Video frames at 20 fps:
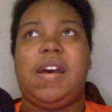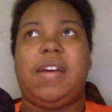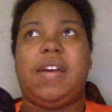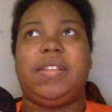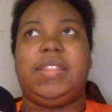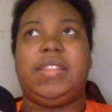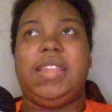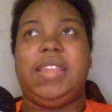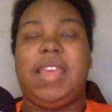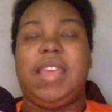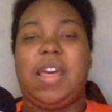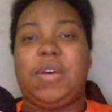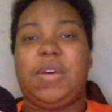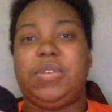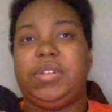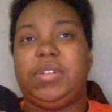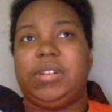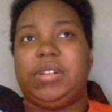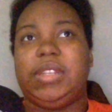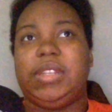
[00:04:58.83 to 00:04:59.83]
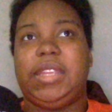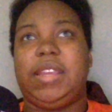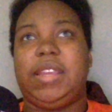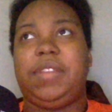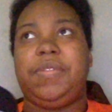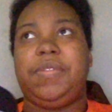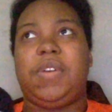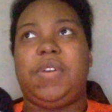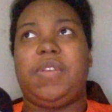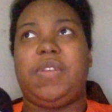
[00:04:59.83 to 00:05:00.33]
the elderly,
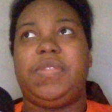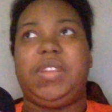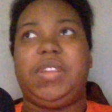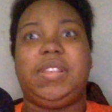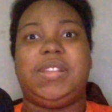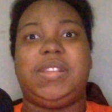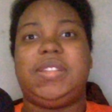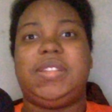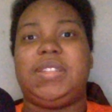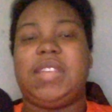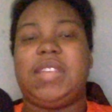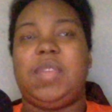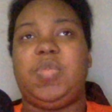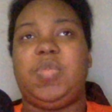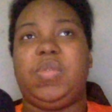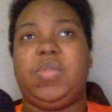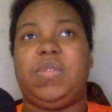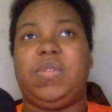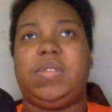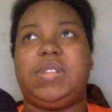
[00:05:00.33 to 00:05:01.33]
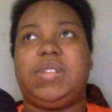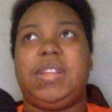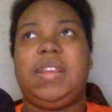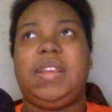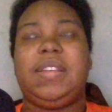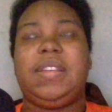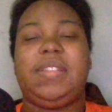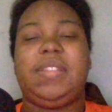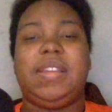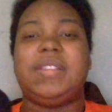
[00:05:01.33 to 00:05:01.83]
involving the disabled,
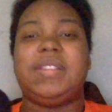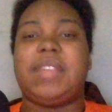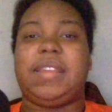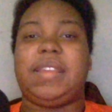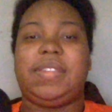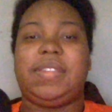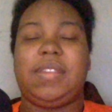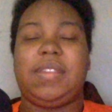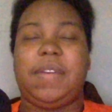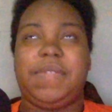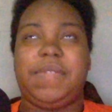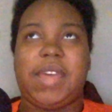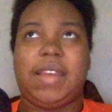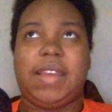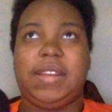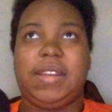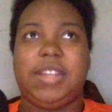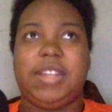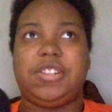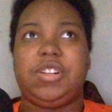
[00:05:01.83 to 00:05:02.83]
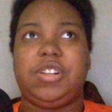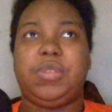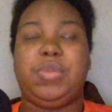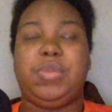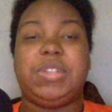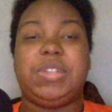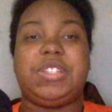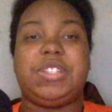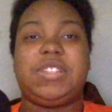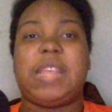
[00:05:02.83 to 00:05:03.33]
things like of that nature,
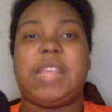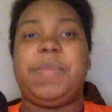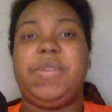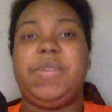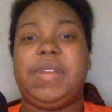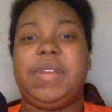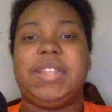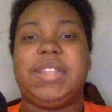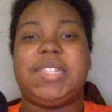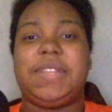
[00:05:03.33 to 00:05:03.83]
which separates it